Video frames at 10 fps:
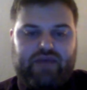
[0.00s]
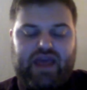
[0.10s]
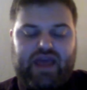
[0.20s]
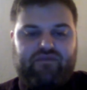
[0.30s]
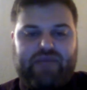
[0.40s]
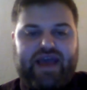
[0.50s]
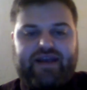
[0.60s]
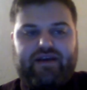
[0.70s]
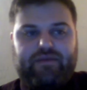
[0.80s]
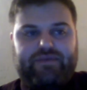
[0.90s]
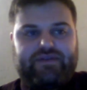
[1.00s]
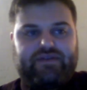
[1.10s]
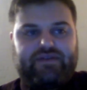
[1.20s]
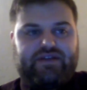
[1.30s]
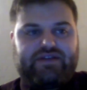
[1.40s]
have backups
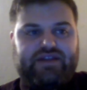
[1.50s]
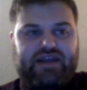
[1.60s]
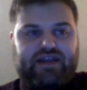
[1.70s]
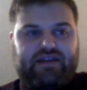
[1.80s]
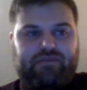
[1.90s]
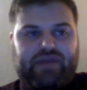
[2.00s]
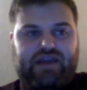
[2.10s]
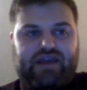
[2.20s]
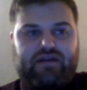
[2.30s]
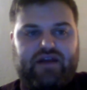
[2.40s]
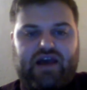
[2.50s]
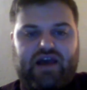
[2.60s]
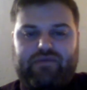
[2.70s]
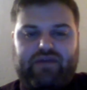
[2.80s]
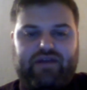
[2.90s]
such that the bank could
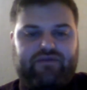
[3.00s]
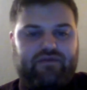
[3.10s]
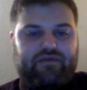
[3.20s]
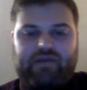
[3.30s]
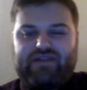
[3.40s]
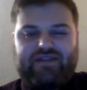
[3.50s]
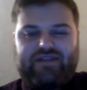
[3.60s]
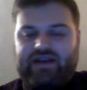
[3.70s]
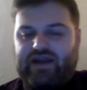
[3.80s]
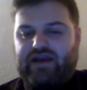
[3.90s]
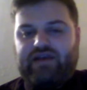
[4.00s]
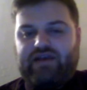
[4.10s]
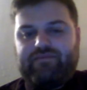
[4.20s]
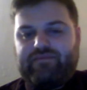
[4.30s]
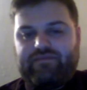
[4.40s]
operate for months at a
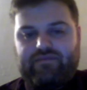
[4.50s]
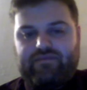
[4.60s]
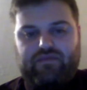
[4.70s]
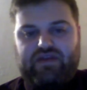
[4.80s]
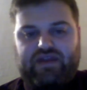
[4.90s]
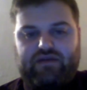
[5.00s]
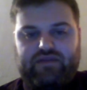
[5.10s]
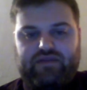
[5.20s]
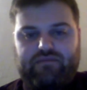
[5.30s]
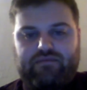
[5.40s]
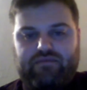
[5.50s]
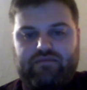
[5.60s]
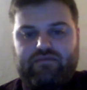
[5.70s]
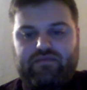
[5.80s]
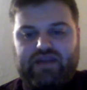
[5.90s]
time without them,
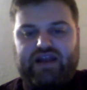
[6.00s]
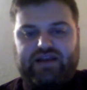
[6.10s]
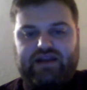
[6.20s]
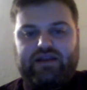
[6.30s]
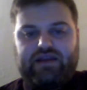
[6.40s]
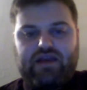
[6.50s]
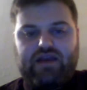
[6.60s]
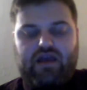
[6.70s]
technically.